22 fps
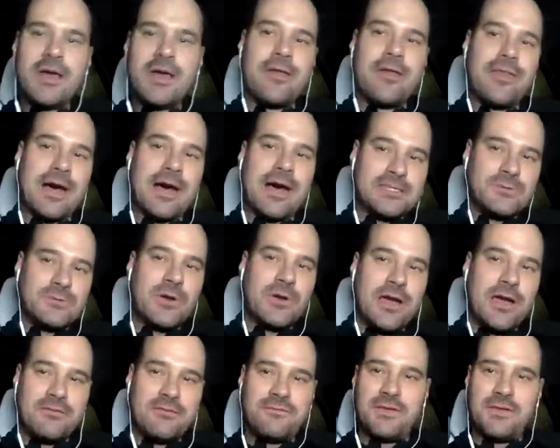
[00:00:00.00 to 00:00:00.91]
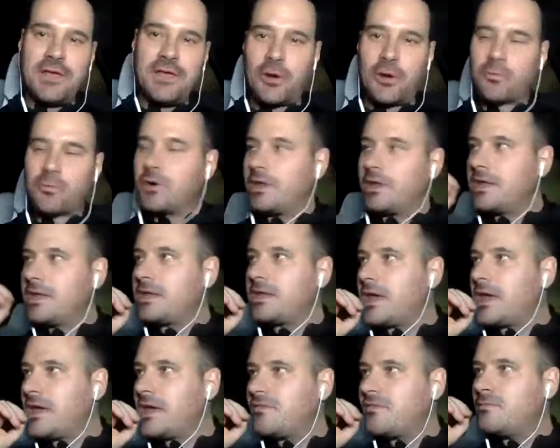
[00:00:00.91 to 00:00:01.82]
that's what I feel really
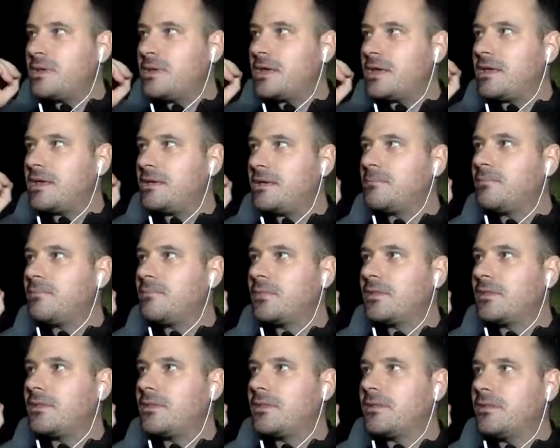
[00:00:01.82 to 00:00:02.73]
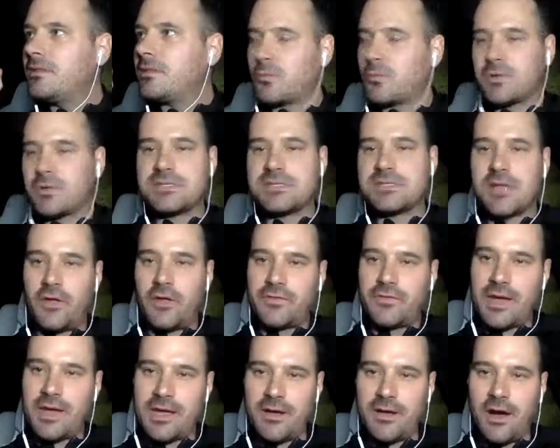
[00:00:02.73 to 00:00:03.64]
gave me the
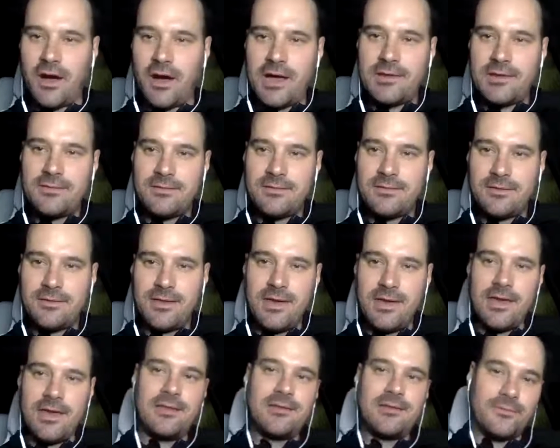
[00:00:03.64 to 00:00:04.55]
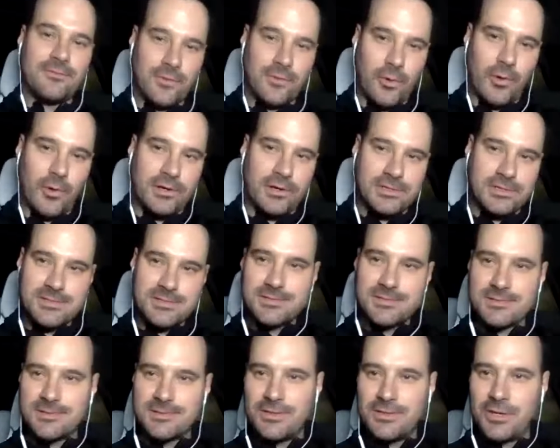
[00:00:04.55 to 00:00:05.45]
result I got. And of
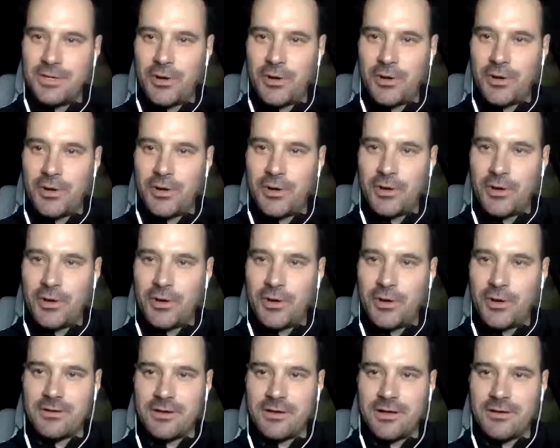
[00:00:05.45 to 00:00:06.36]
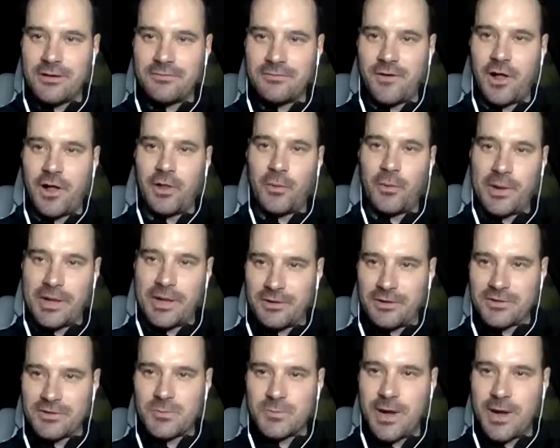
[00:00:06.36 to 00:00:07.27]
course, you know, I, I have a, a
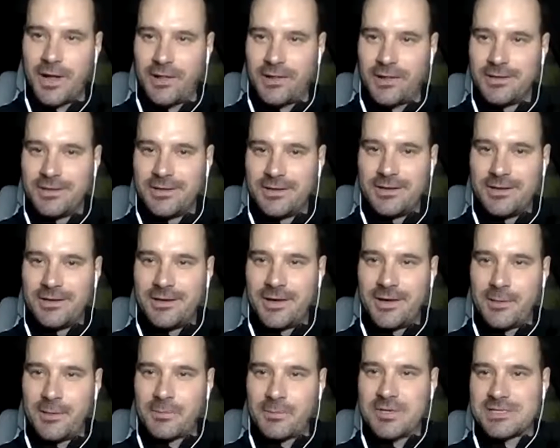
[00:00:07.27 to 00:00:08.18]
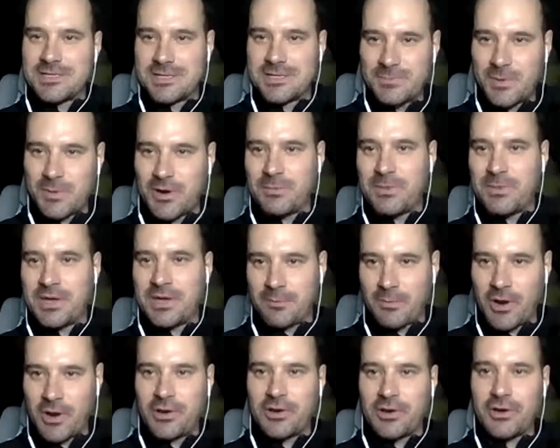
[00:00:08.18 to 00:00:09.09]
following as well because um, that's part of being
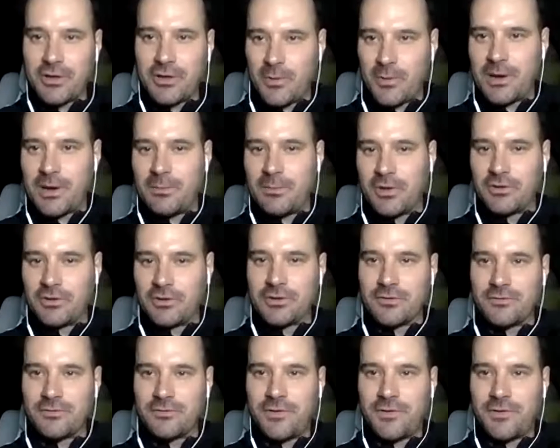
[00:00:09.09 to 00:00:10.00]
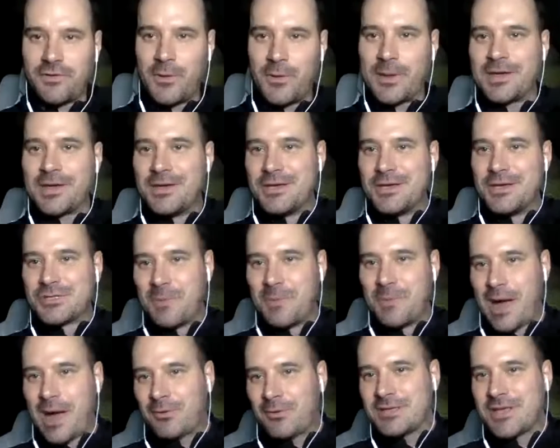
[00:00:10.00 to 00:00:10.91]
a marketer. You want to build your following. So
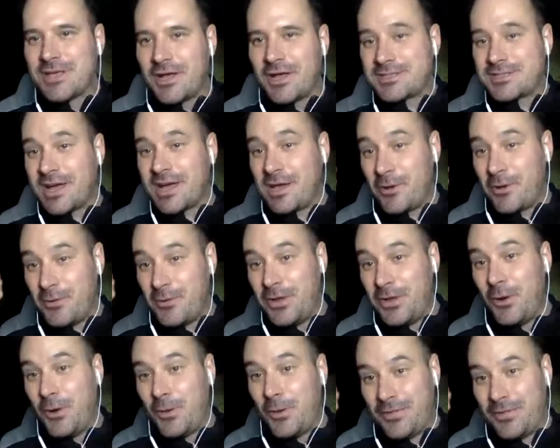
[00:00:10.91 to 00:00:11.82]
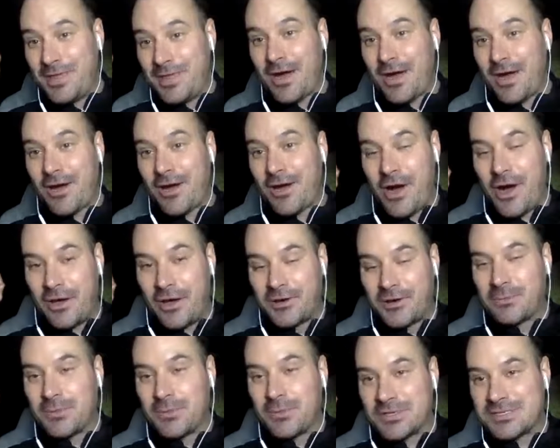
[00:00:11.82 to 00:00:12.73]
my results, I don't know what they are
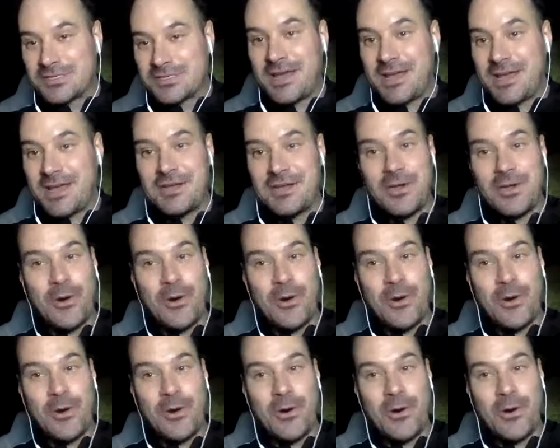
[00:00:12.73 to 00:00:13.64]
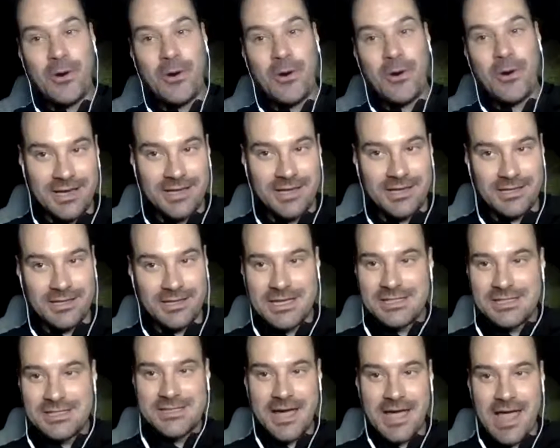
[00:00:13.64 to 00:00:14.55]
100%. I know how much uh, uh,
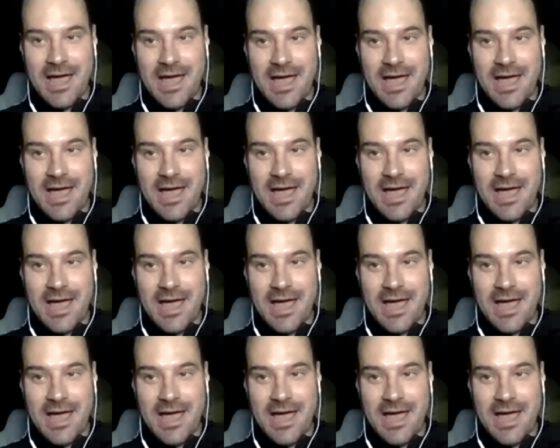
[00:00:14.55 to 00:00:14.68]
leads I